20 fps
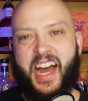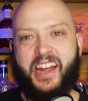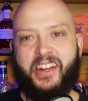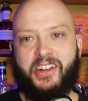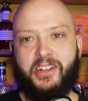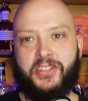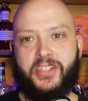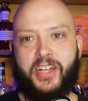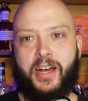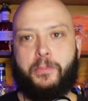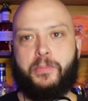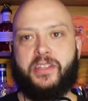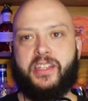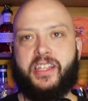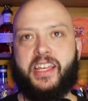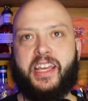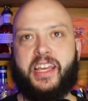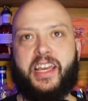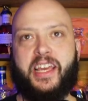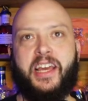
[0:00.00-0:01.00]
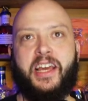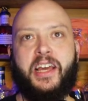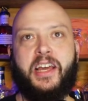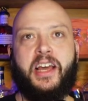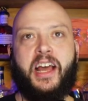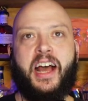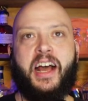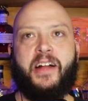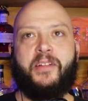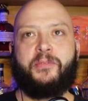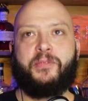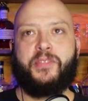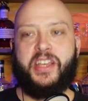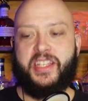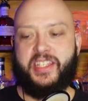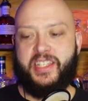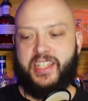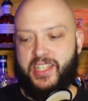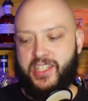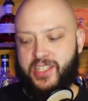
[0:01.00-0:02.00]
dialed up, the
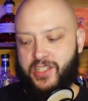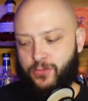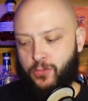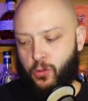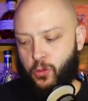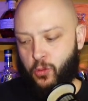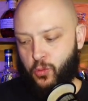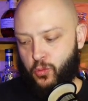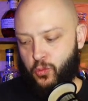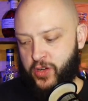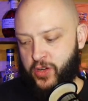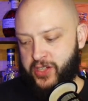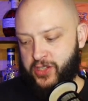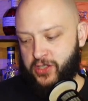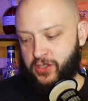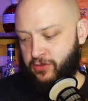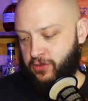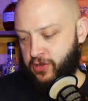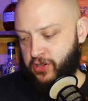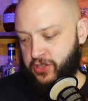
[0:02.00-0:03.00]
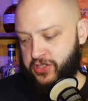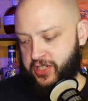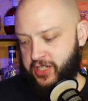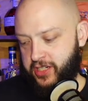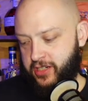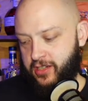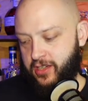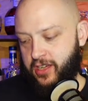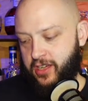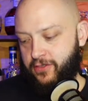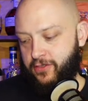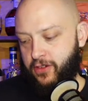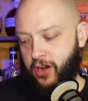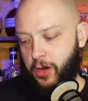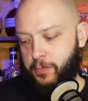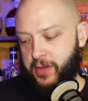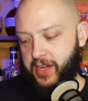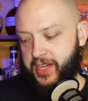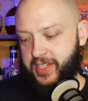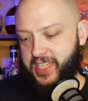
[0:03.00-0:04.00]
this is for real version of
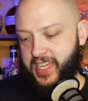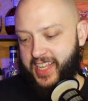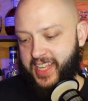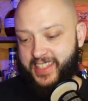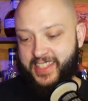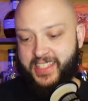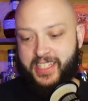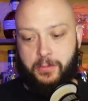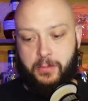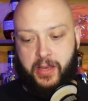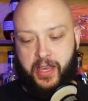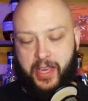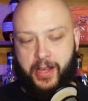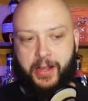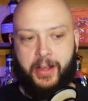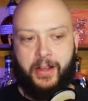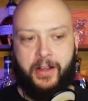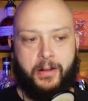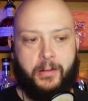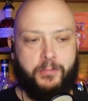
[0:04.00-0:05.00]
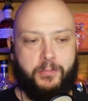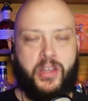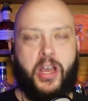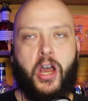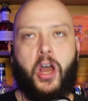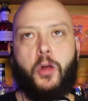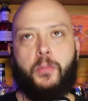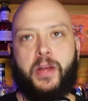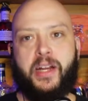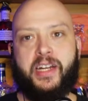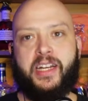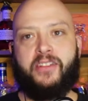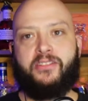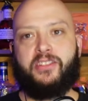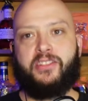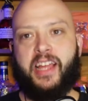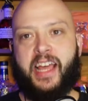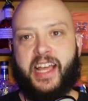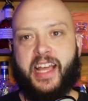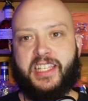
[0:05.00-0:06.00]
Ardbeg 10 to me. Now, Ardbeg
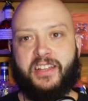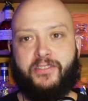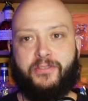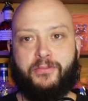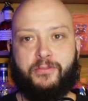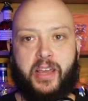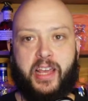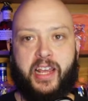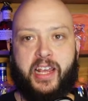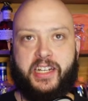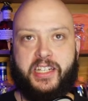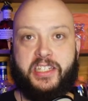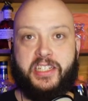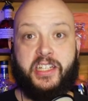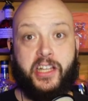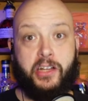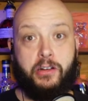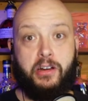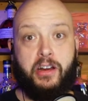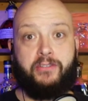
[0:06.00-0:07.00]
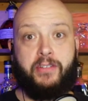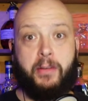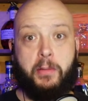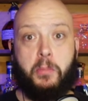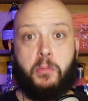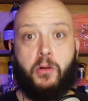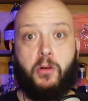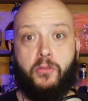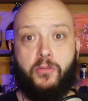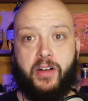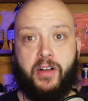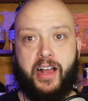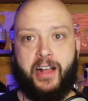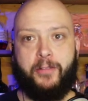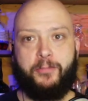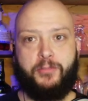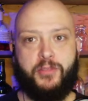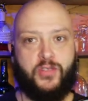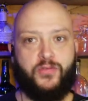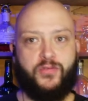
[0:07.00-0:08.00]
definitely has a, a distillery flavor
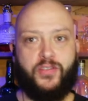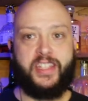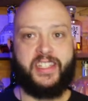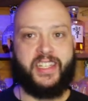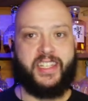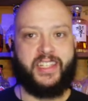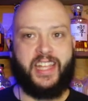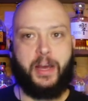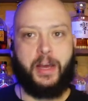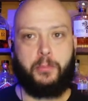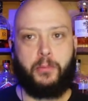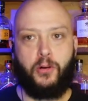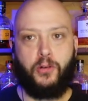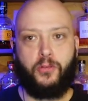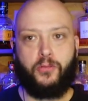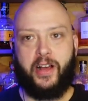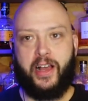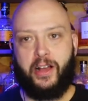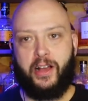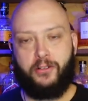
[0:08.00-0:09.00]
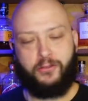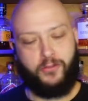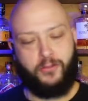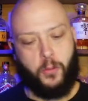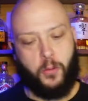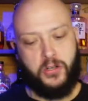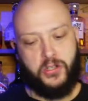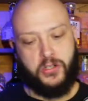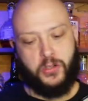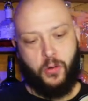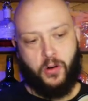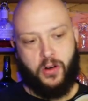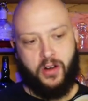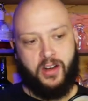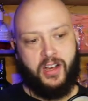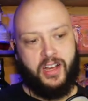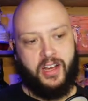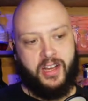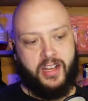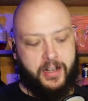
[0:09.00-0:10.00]
profile. This fits in that profile for
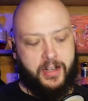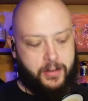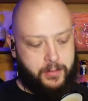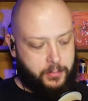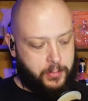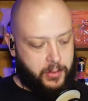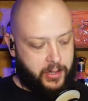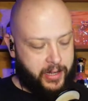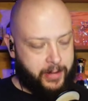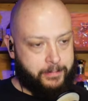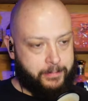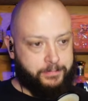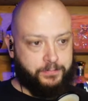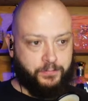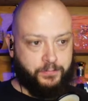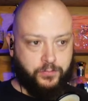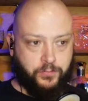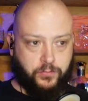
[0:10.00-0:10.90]
sure. But